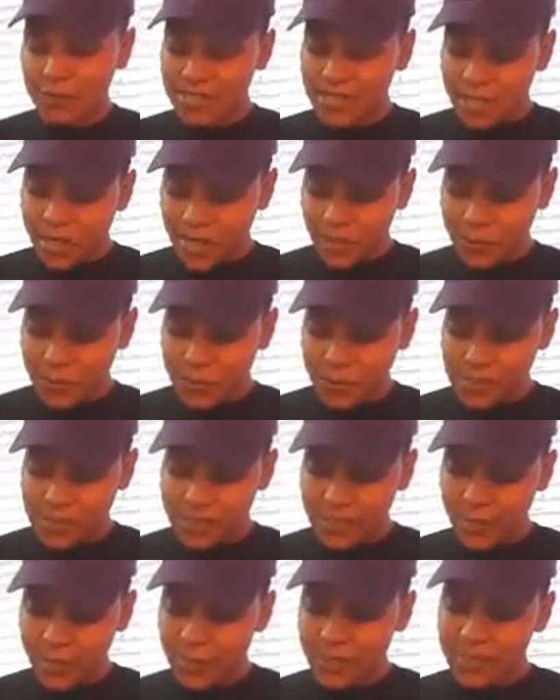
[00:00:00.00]
was going to put
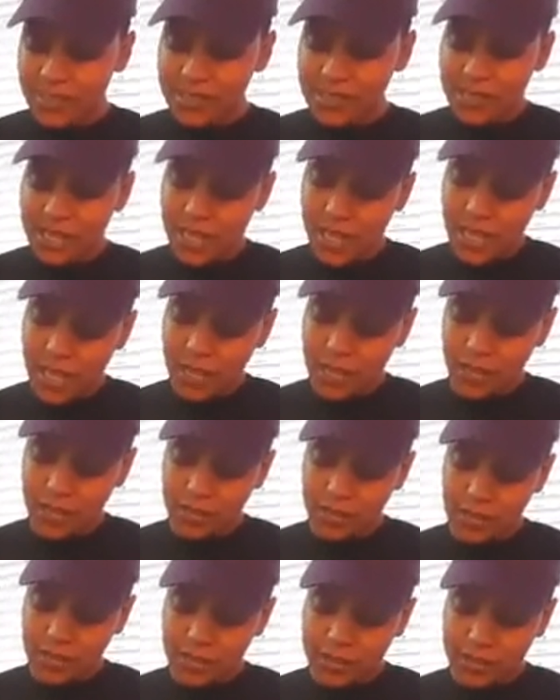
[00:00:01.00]
some of this
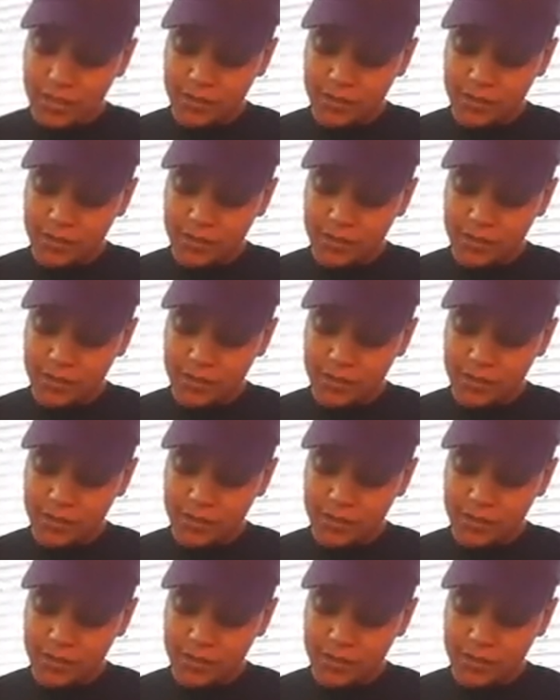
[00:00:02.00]
in,